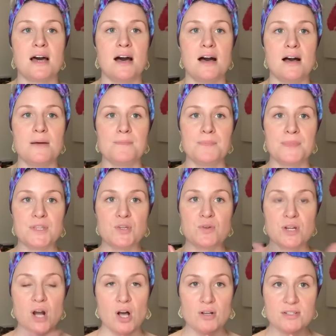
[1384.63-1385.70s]
You
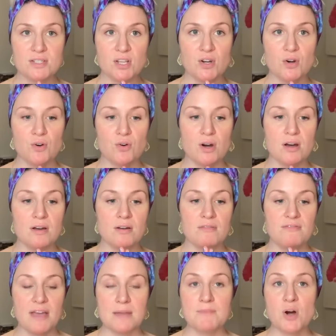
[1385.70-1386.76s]
can also
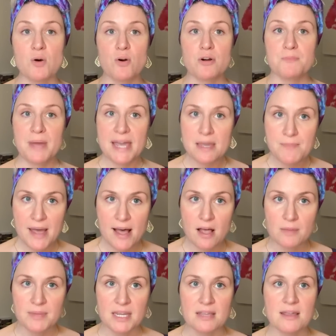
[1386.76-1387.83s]
Venmo or
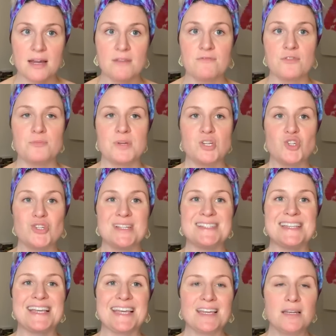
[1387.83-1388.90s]
PayPal me. That information
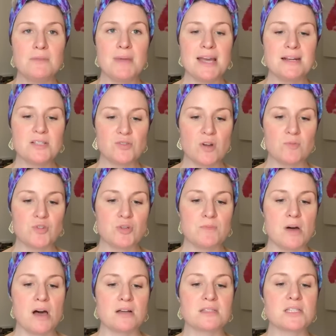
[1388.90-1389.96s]
is in my description
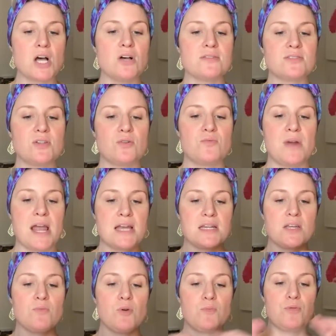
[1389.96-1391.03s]
box. Also,
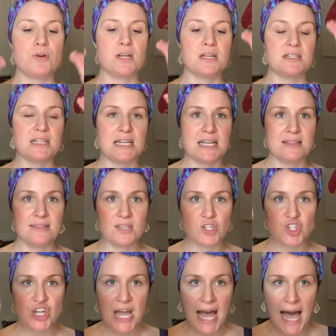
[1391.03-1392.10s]
Randy will put it in the
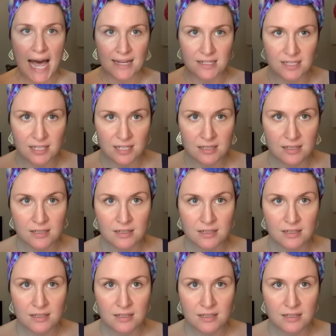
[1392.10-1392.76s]
chat.